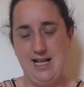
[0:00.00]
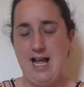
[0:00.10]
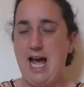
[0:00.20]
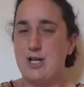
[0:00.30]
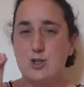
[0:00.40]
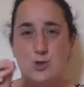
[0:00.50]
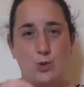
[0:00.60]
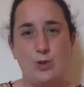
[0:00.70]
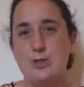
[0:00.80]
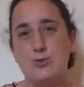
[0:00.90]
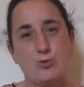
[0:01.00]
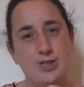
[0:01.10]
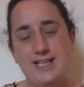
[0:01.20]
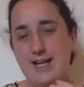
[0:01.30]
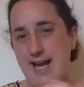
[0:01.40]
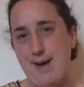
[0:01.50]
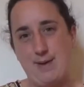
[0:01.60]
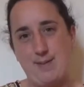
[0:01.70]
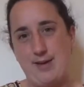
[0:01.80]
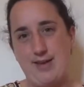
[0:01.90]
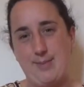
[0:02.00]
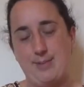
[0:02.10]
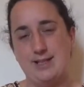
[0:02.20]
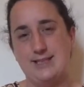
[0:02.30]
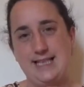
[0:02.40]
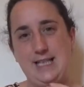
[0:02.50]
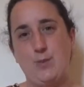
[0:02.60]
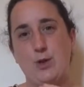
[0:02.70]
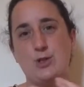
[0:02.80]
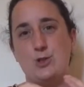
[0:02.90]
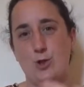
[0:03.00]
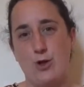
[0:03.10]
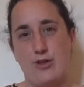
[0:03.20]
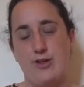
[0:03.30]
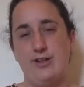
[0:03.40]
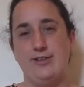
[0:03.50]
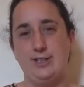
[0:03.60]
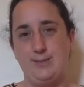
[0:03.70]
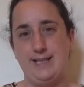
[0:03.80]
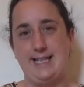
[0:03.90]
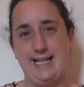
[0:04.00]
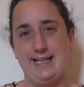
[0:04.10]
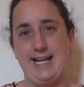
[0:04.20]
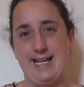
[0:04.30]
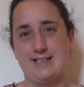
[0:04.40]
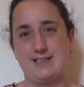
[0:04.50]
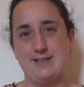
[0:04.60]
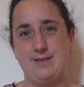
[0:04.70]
And Saul is really unhappy about that because he wants Jonathan to be king next.